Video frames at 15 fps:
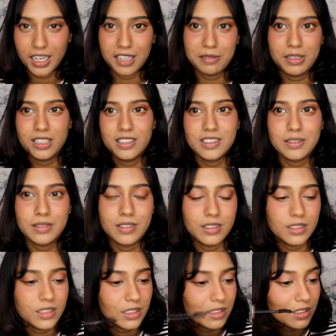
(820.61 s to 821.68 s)
I mean, it's
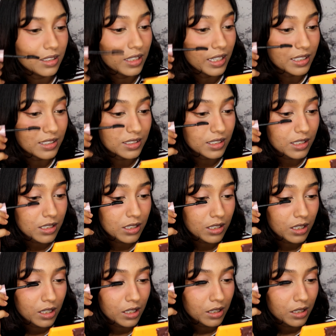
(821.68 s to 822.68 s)
just the nicest,